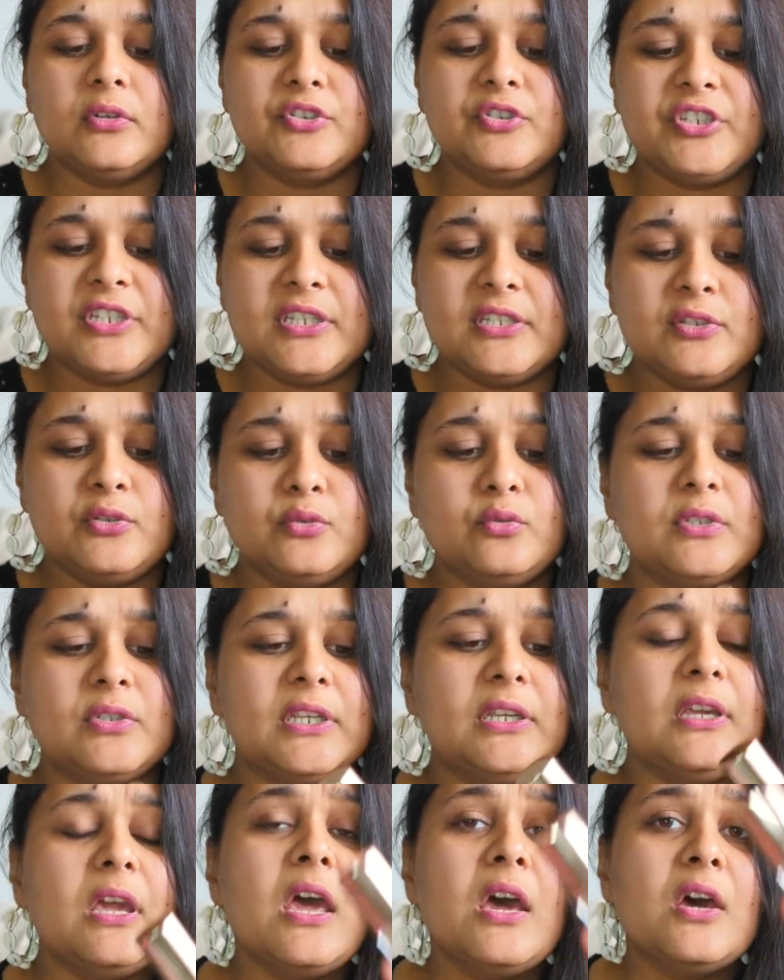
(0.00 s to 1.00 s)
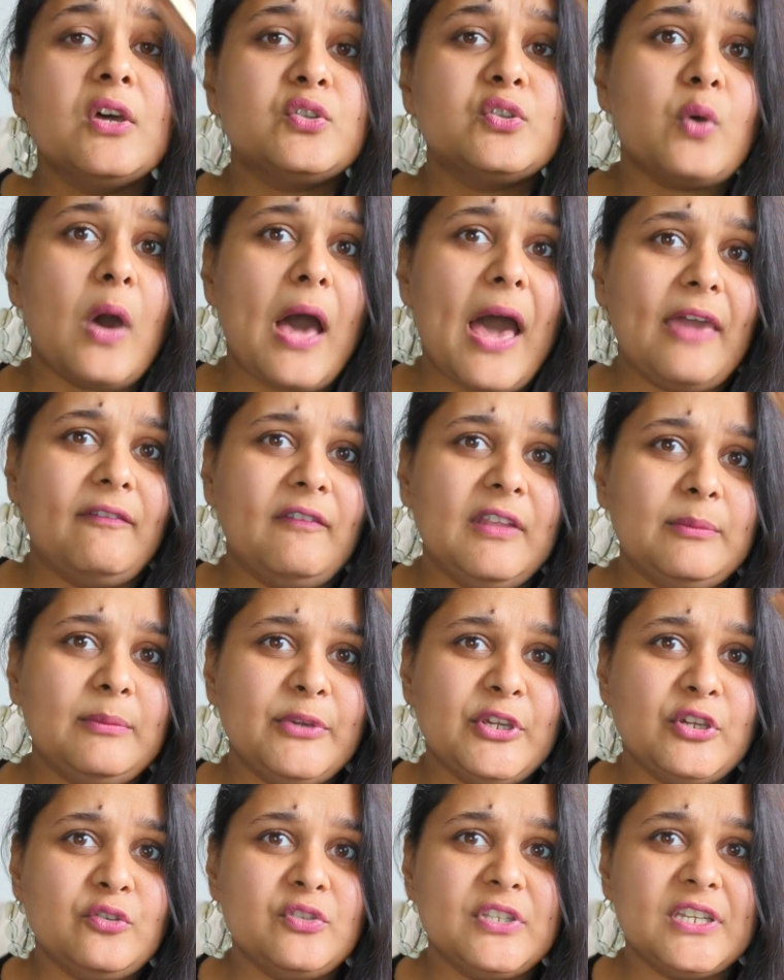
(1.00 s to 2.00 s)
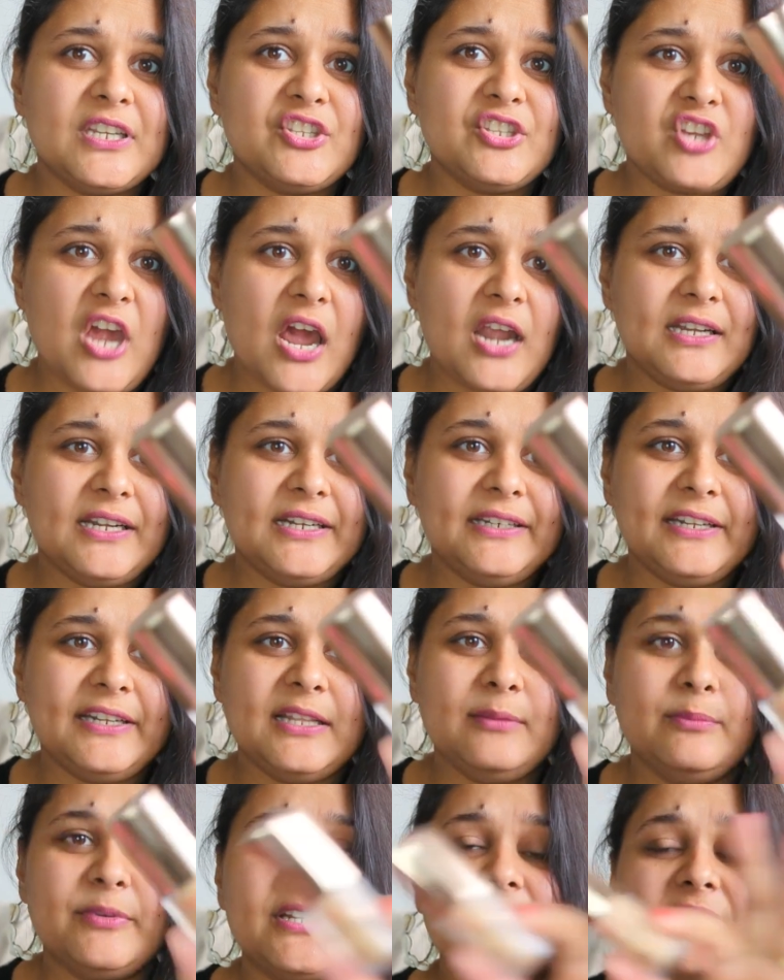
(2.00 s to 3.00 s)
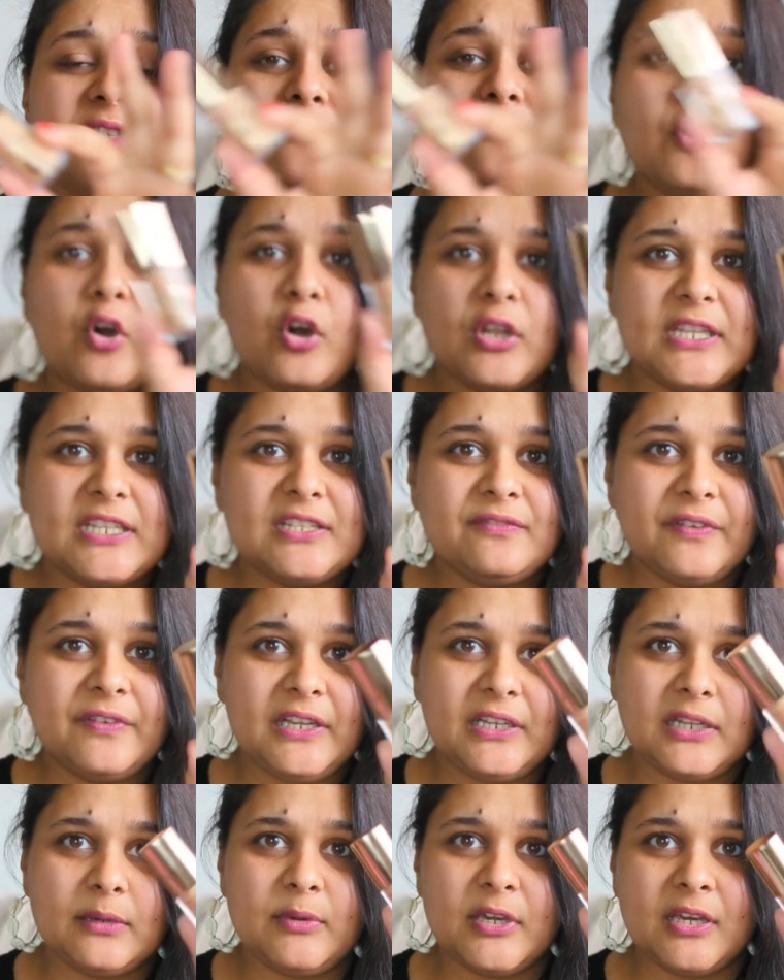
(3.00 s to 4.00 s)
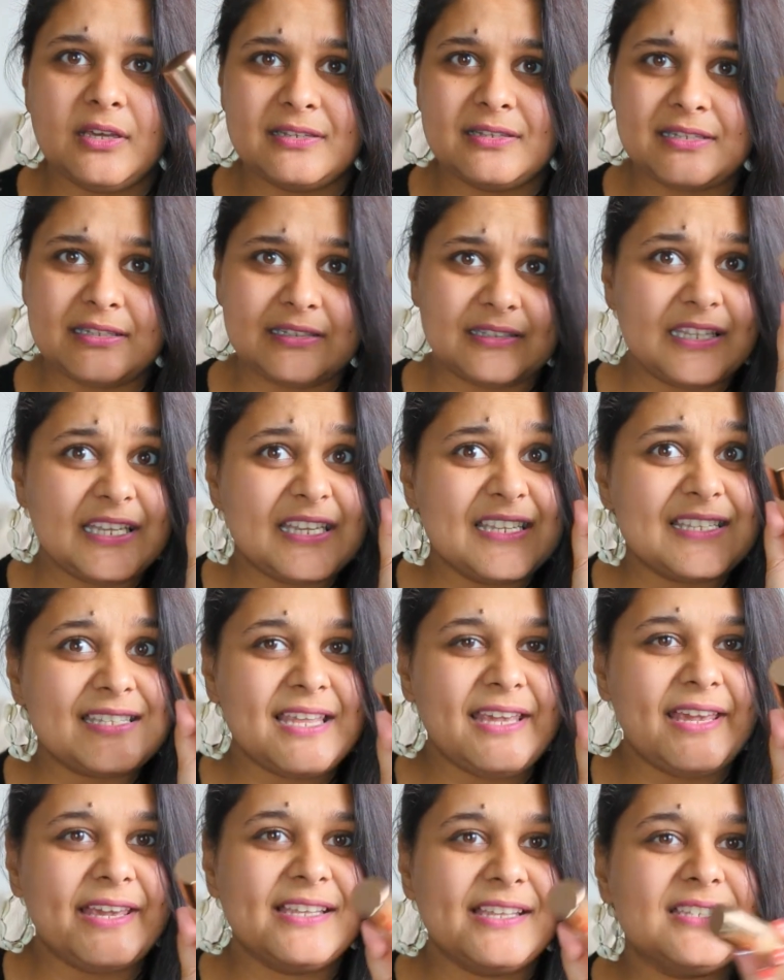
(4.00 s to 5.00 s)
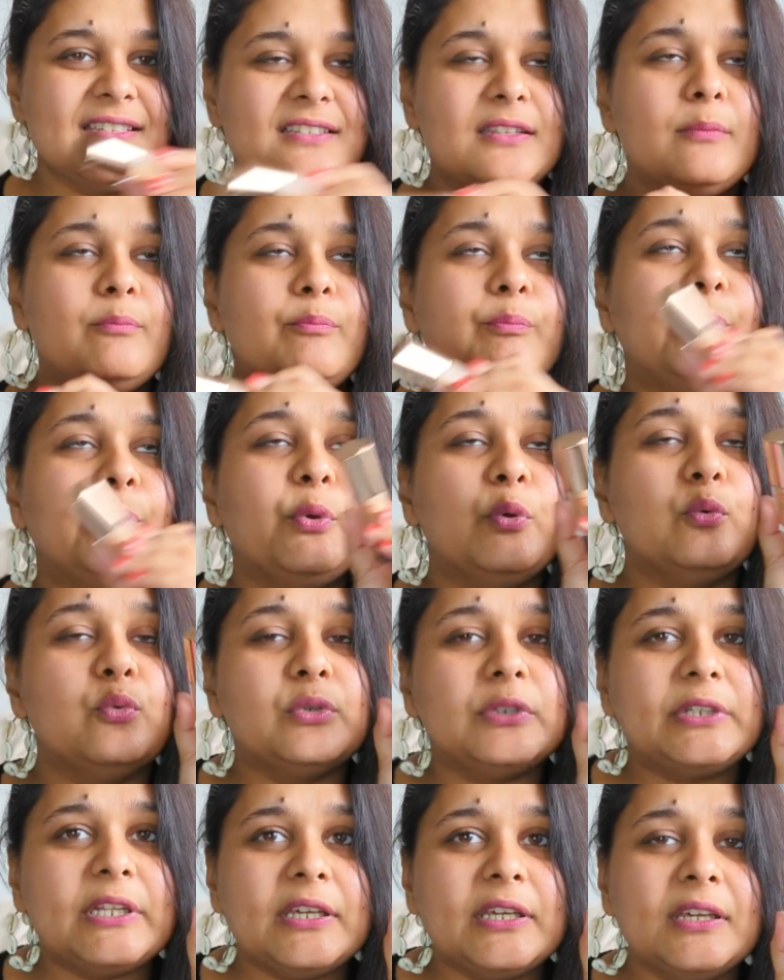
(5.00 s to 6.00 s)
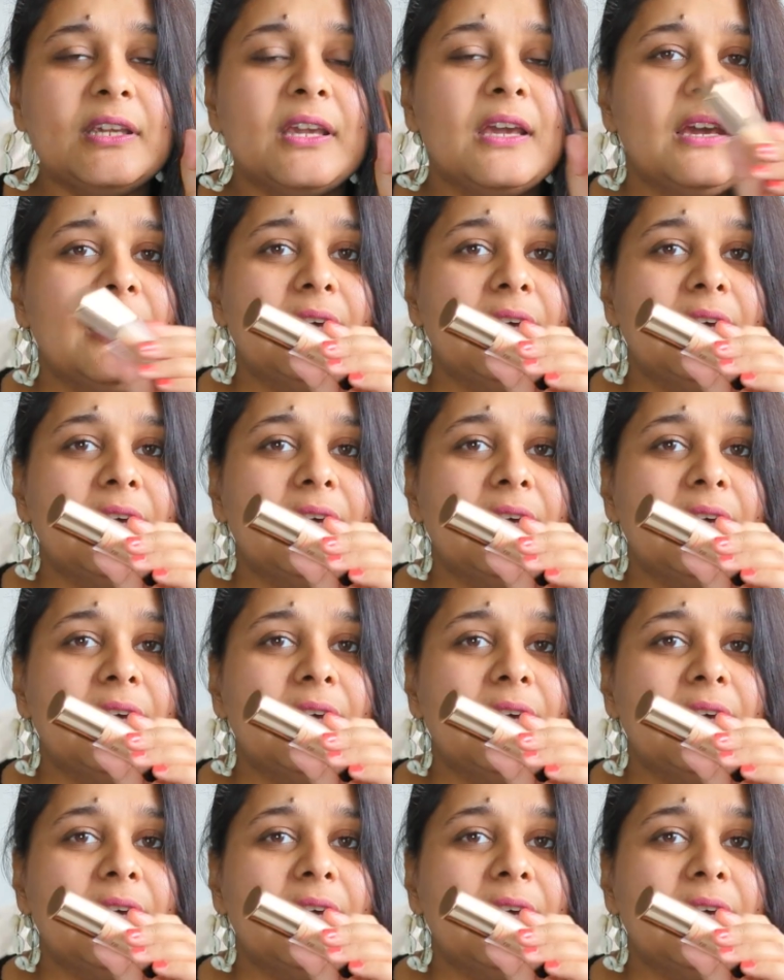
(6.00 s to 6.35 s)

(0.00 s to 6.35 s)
she's using, so I will be using Charlotte Tilbury's Flawless Filter, because this is the beauty,